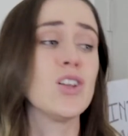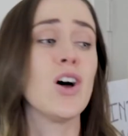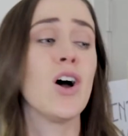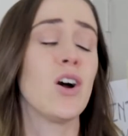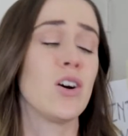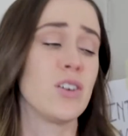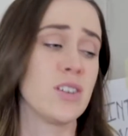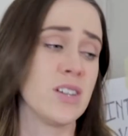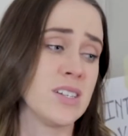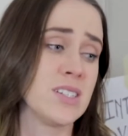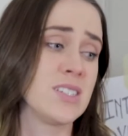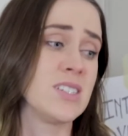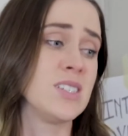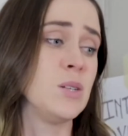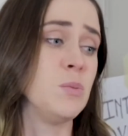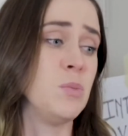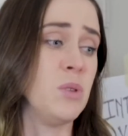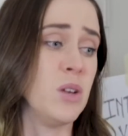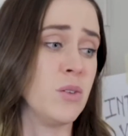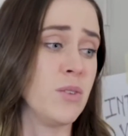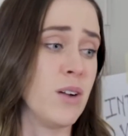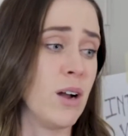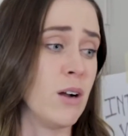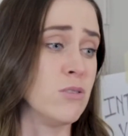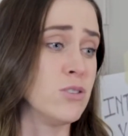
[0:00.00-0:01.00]
the hardest to
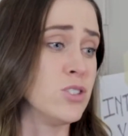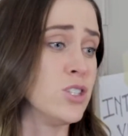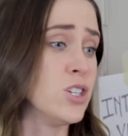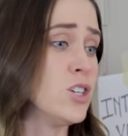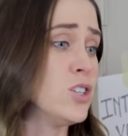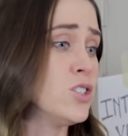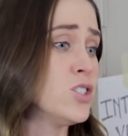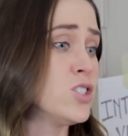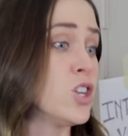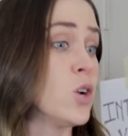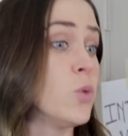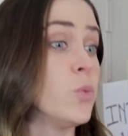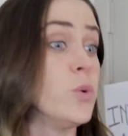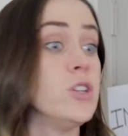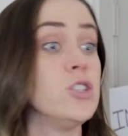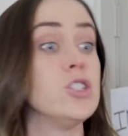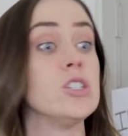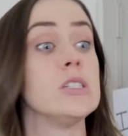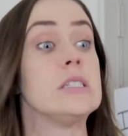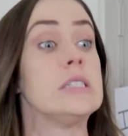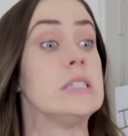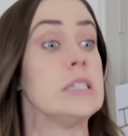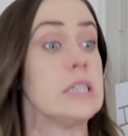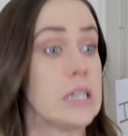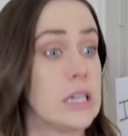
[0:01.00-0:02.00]
be around her, so we
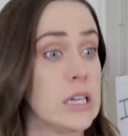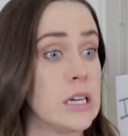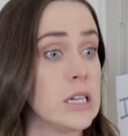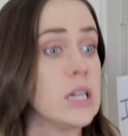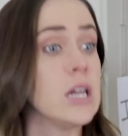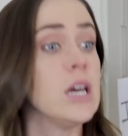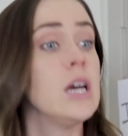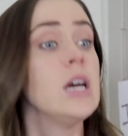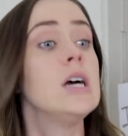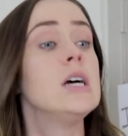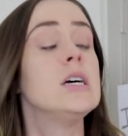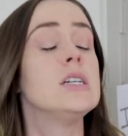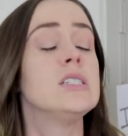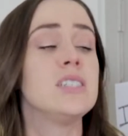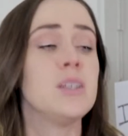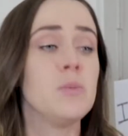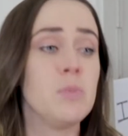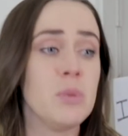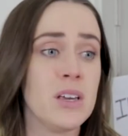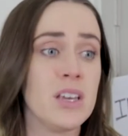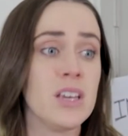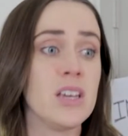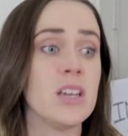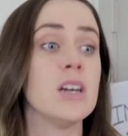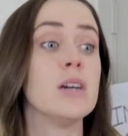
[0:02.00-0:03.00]
just need to
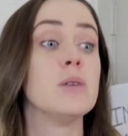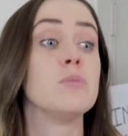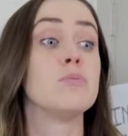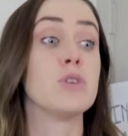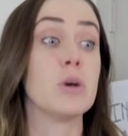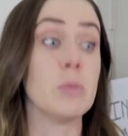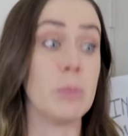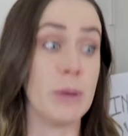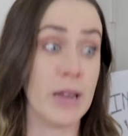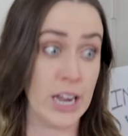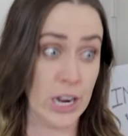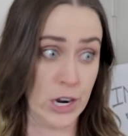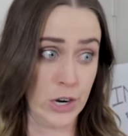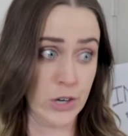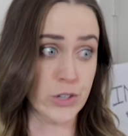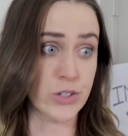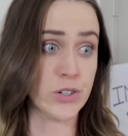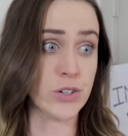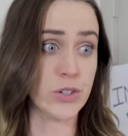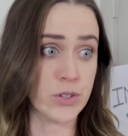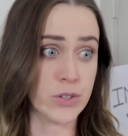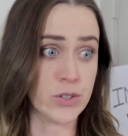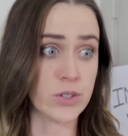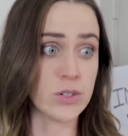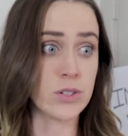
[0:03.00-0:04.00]
be prepared.
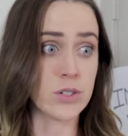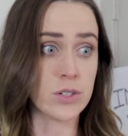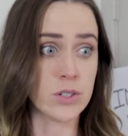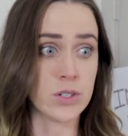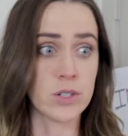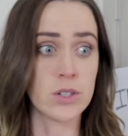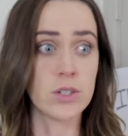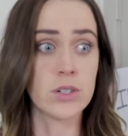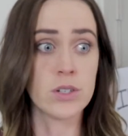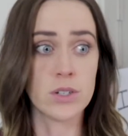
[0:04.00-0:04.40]
Oh,